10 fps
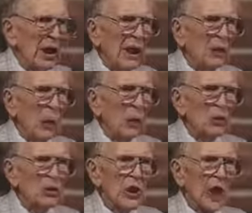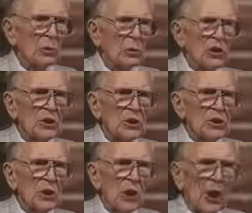He wants that which
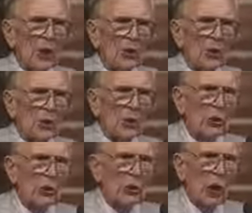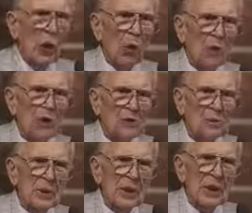is done through the Holy
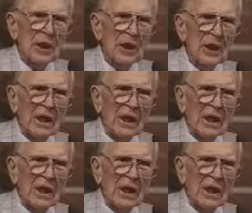Spirit.